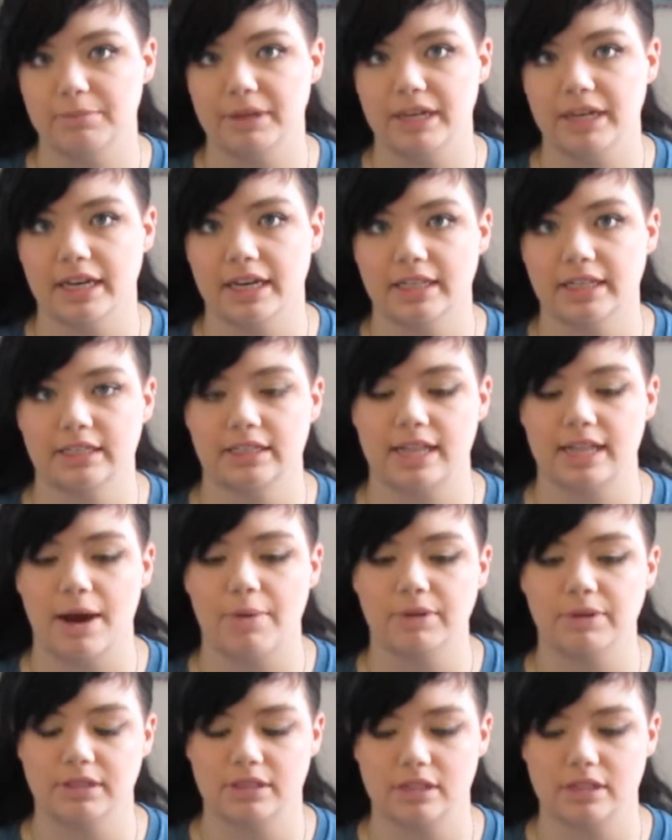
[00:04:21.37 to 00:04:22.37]
because
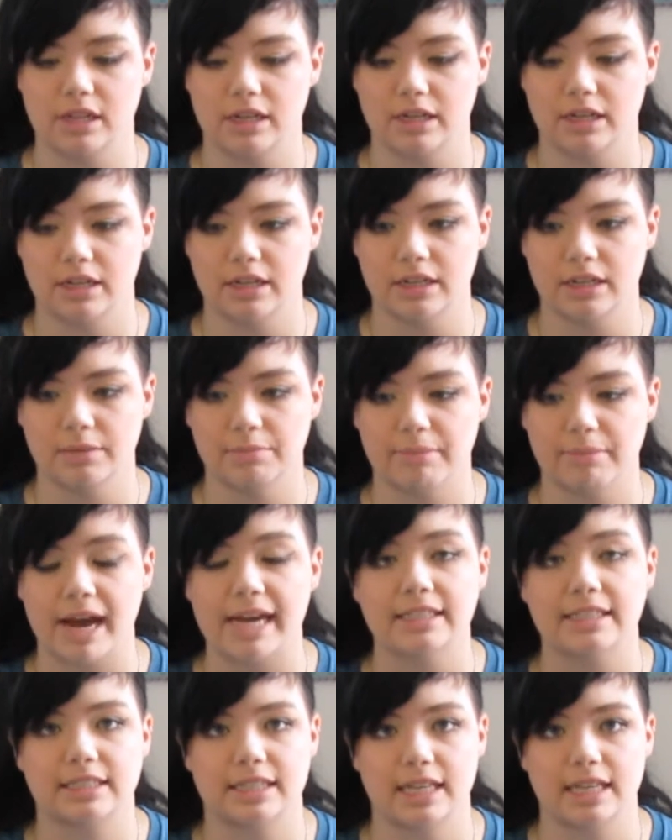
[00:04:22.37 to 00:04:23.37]
that was the
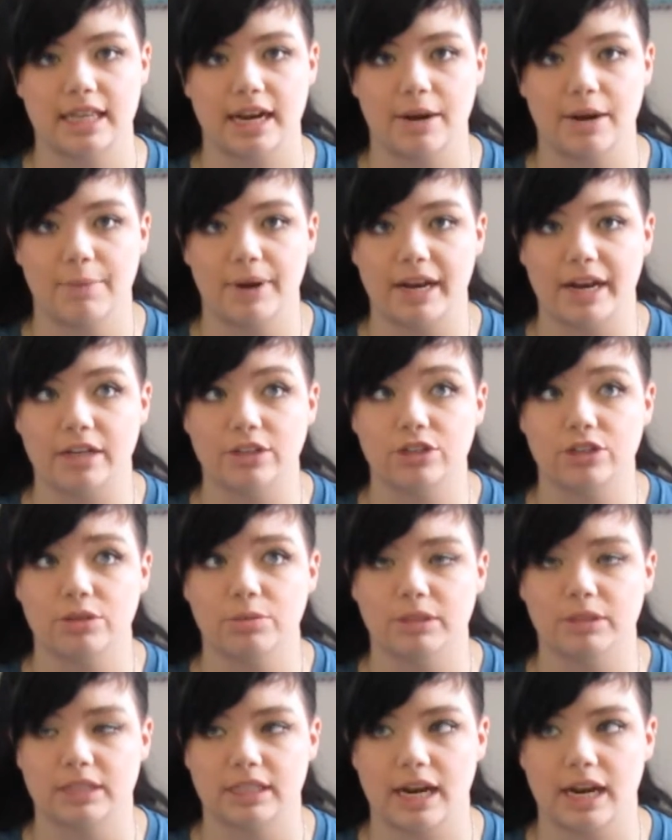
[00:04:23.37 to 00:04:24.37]
mindset that I went into,
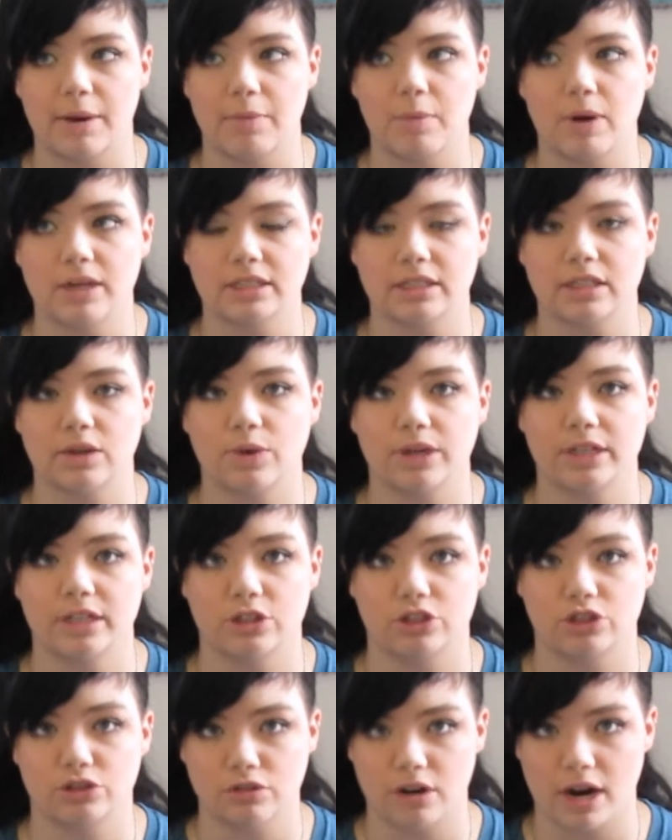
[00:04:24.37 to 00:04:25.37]
was that I wasn't going to
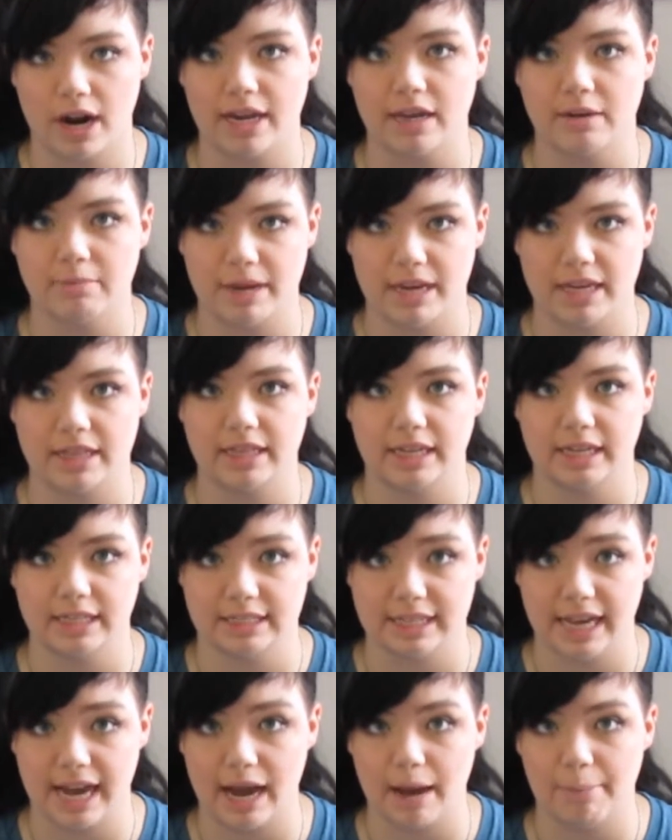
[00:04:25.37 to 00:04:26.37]
try and make
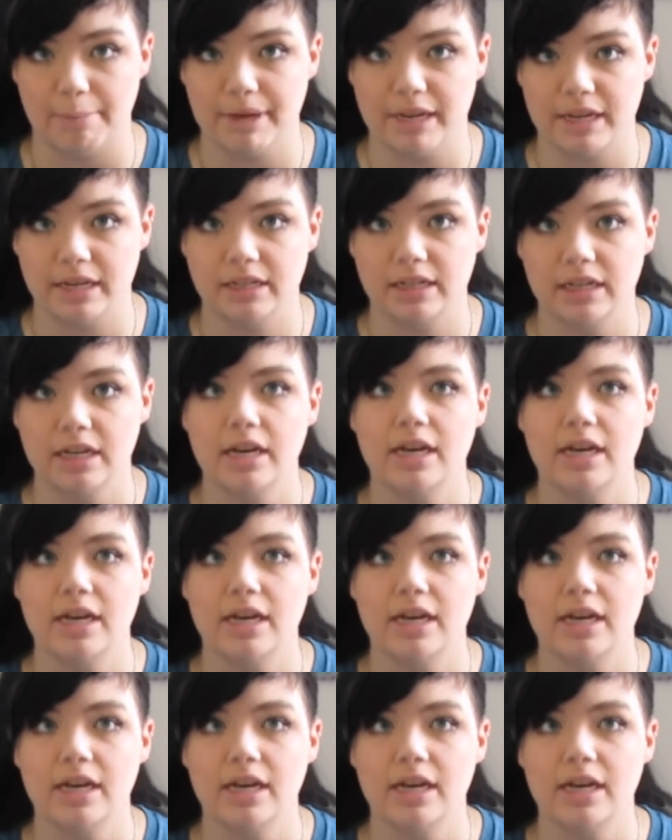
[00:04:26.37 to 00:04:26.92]
things happen